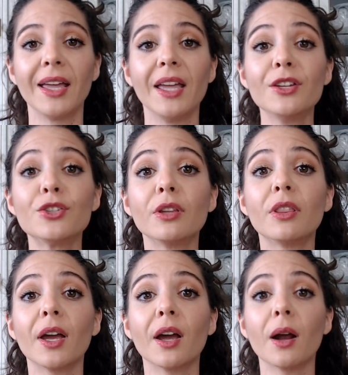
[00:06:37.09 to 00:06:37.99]
into
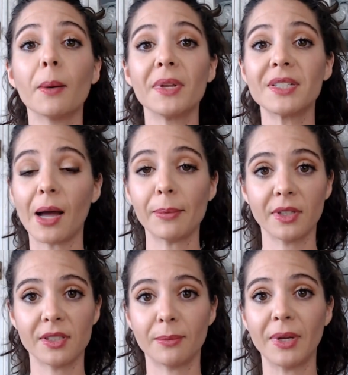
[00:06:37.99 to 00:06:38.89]
their
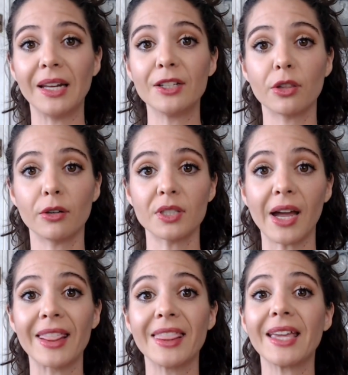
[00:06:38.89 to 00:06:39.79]
metabolism and into their
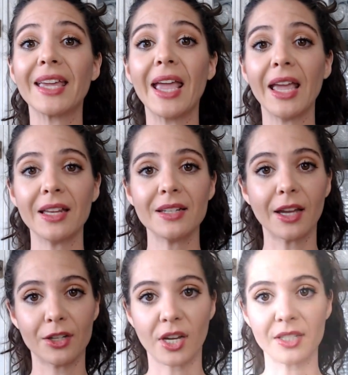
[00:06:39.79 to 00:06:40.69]
diet. They can
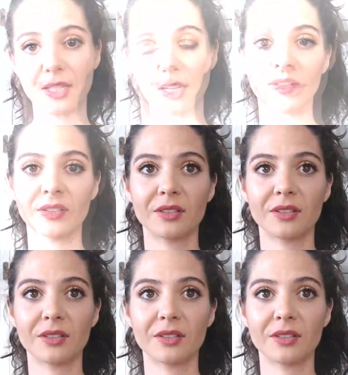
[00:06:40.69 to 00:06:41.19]
digest it.